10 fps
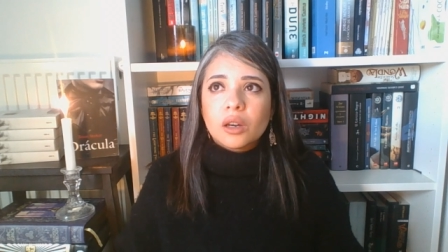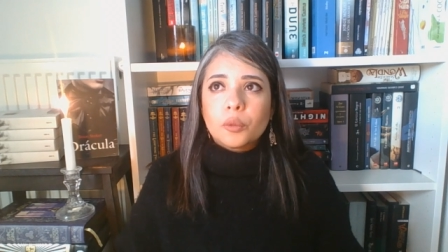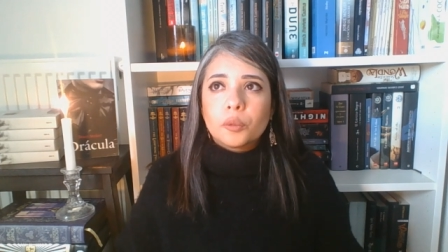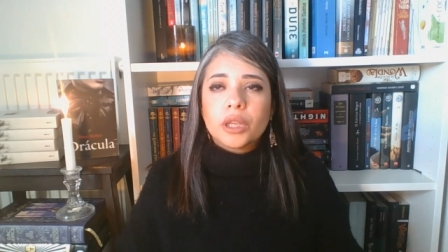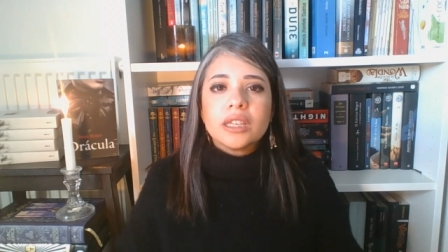
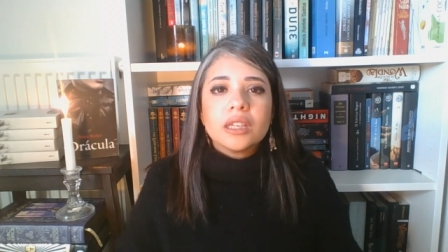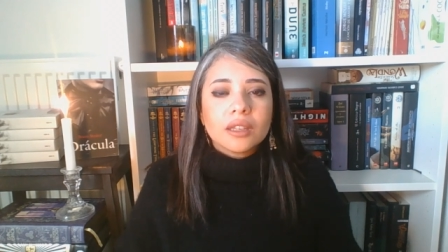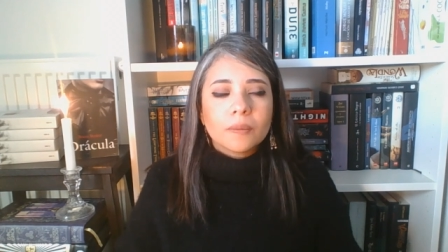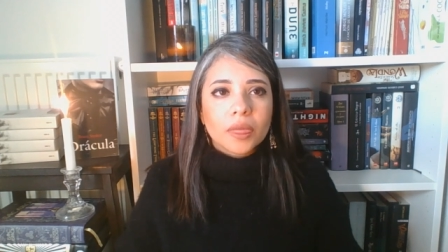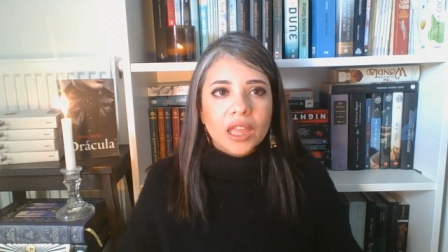
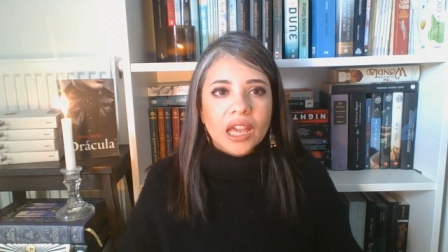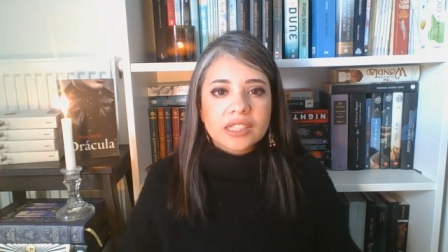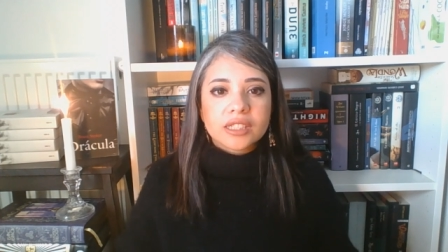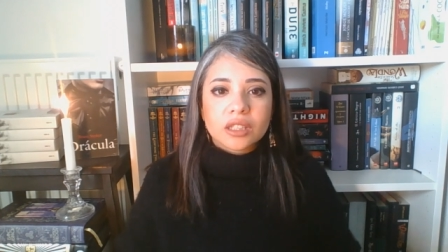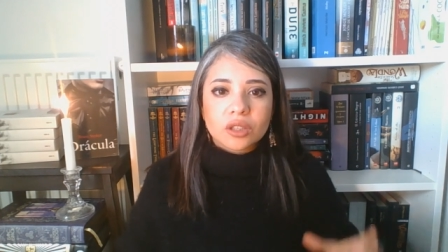we
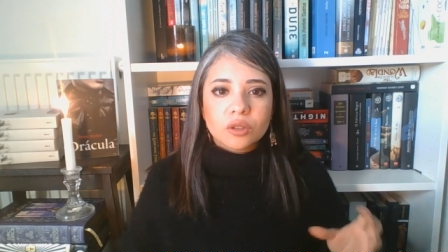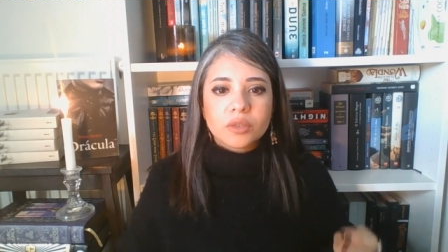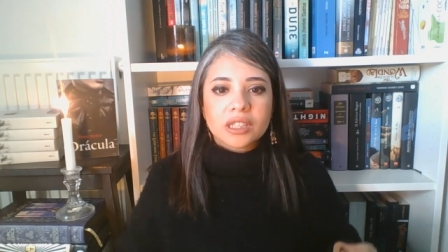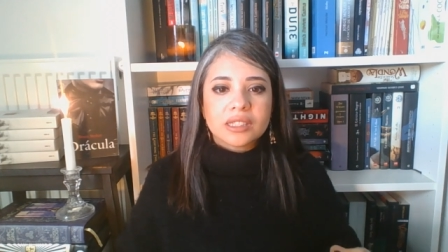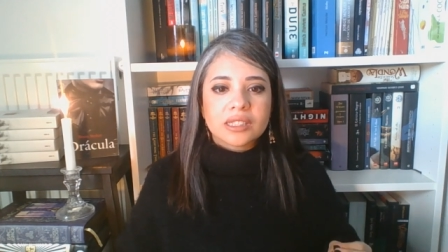as
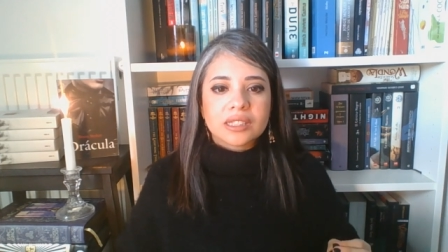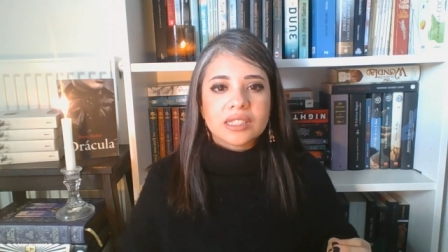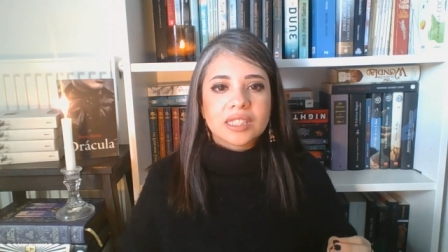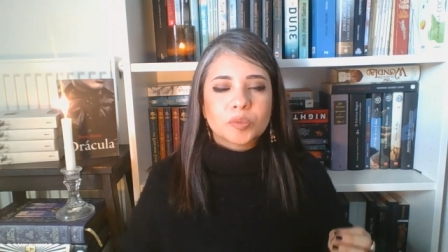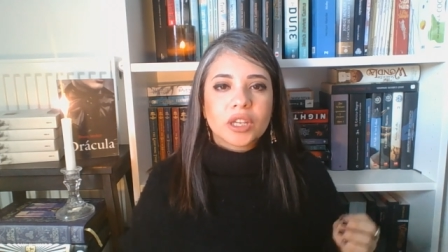humans
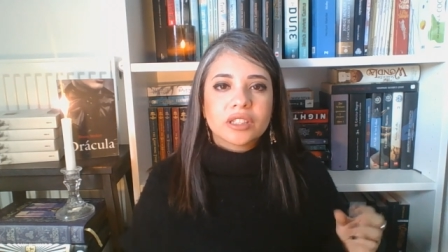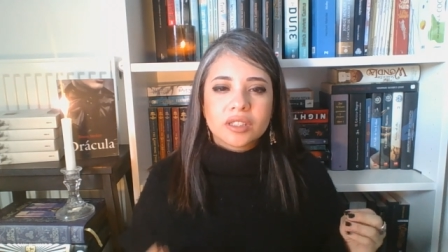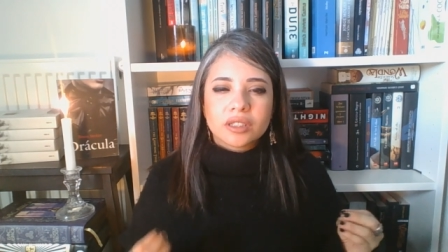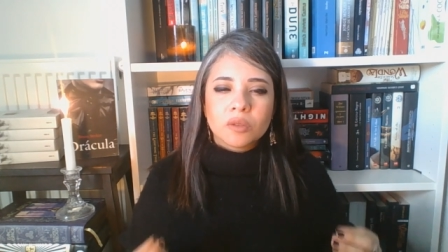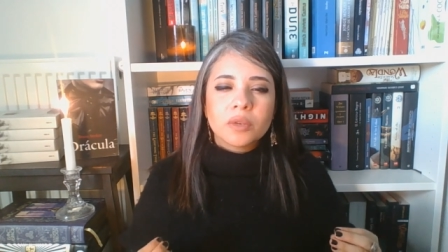spend
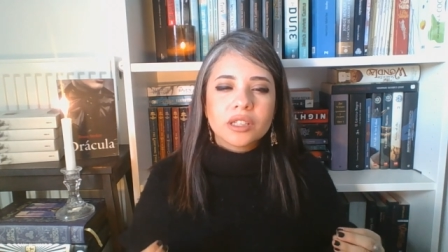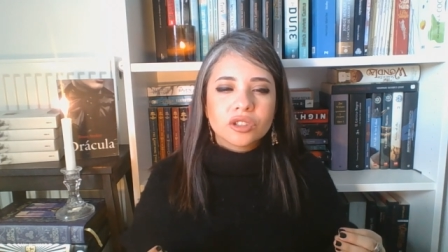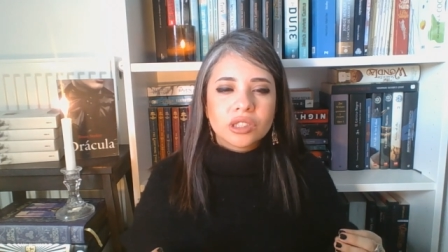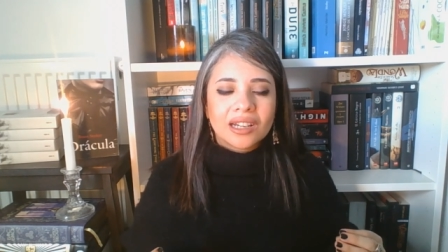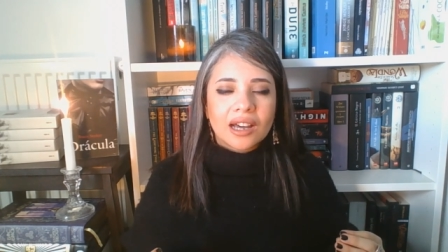so
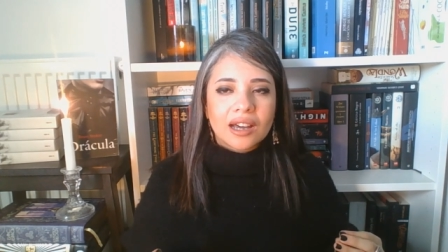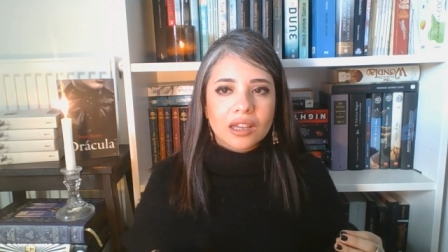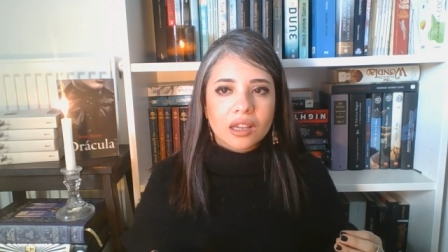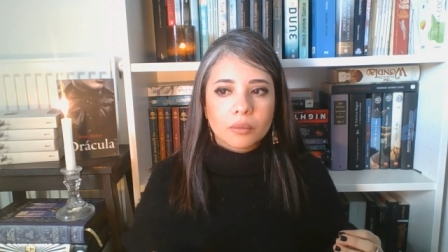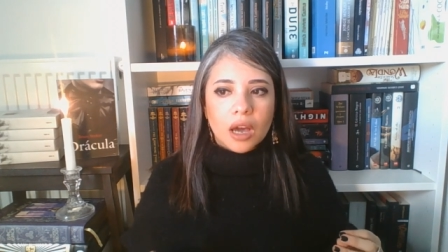much
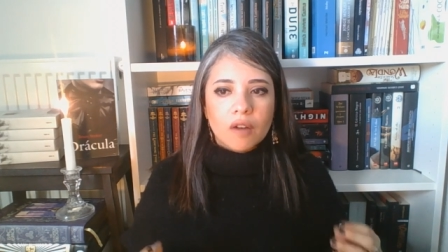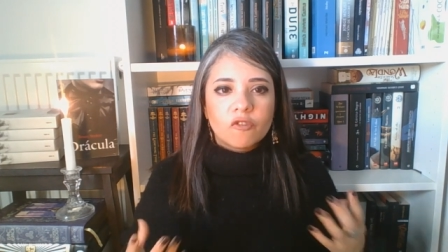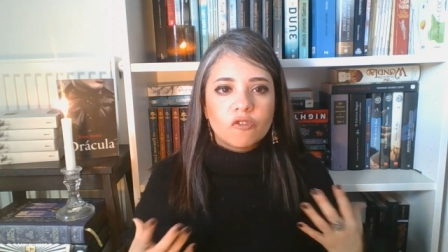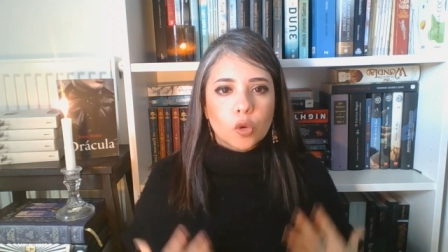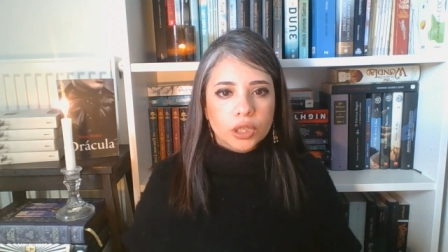time
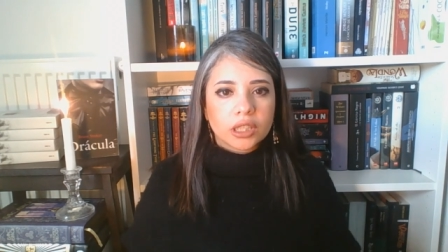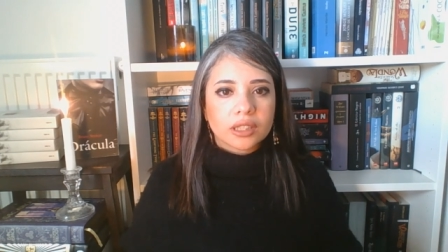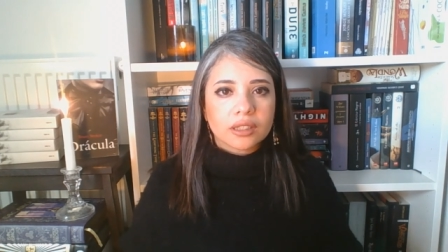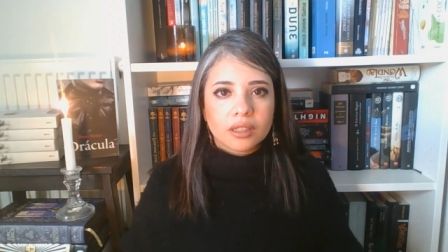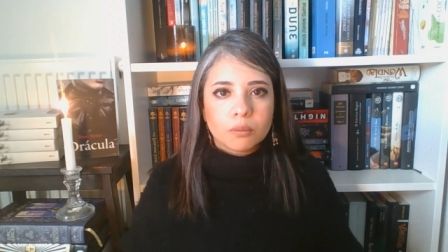
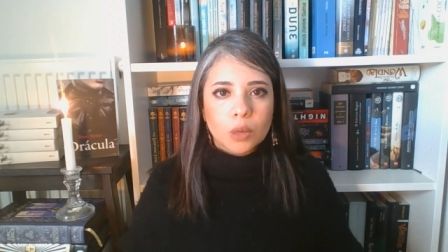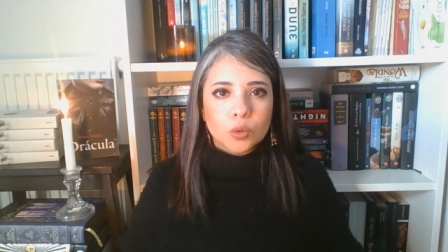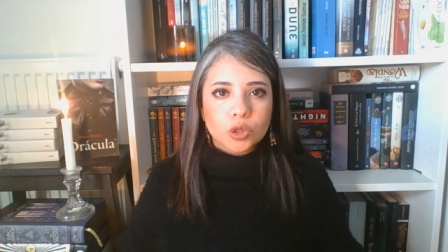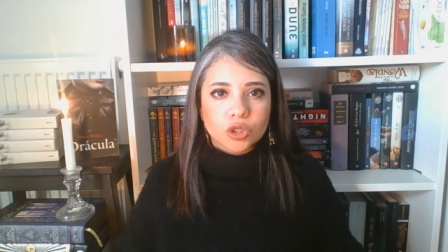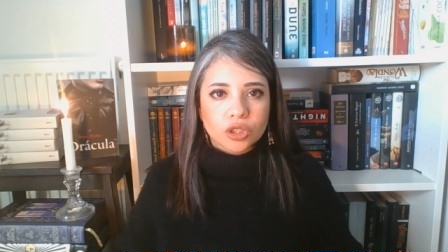avoiding
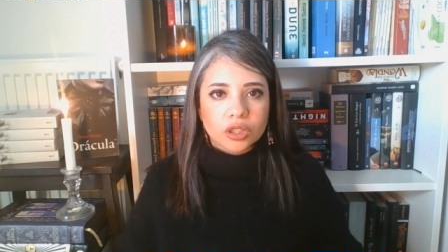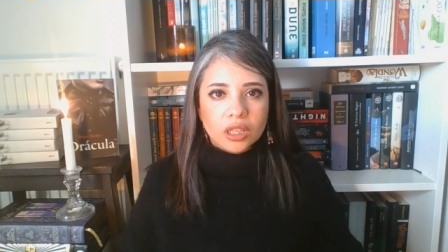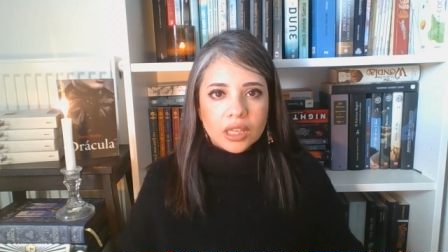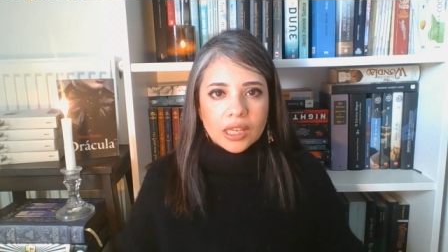emotion,